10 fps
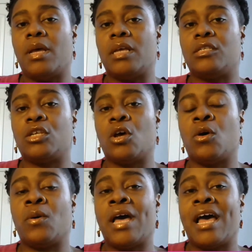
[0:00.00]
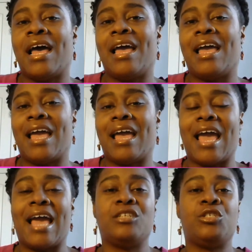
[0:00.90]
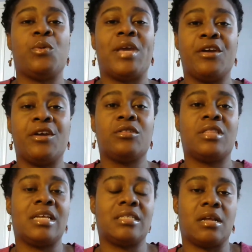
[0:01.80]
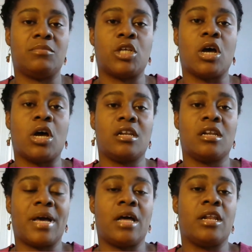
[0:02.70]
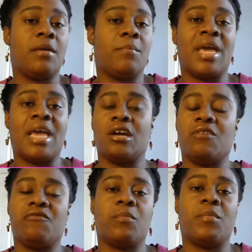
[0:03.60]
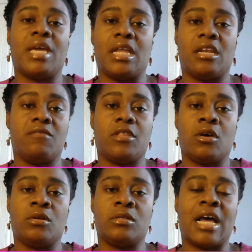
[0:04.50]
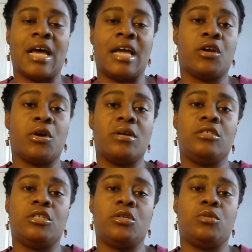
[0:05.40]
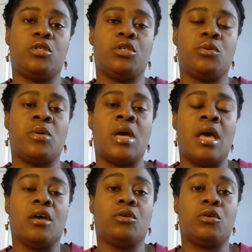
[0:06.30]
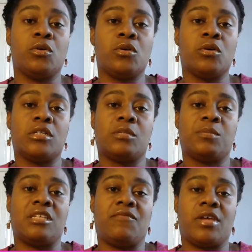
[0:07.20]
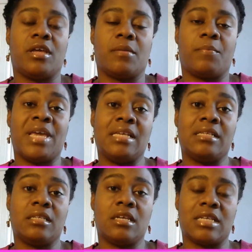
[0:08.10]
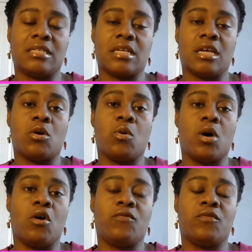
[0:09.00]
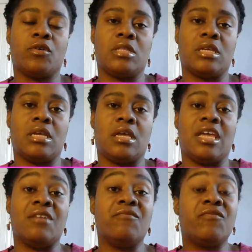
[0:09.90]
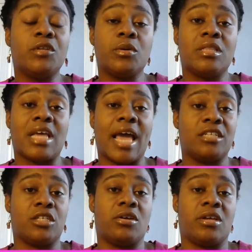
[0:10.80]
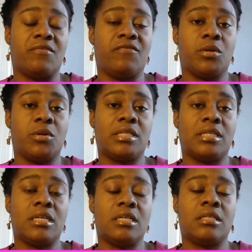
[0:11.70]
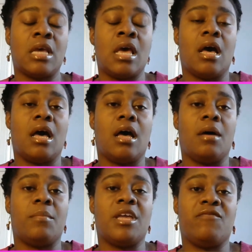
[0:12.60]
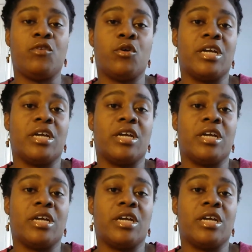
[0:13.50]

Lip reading: So as you hear things that I'm talking about, it may come from any of those. I encourage you to Google specific pieces as I go over the Agile influences, if you're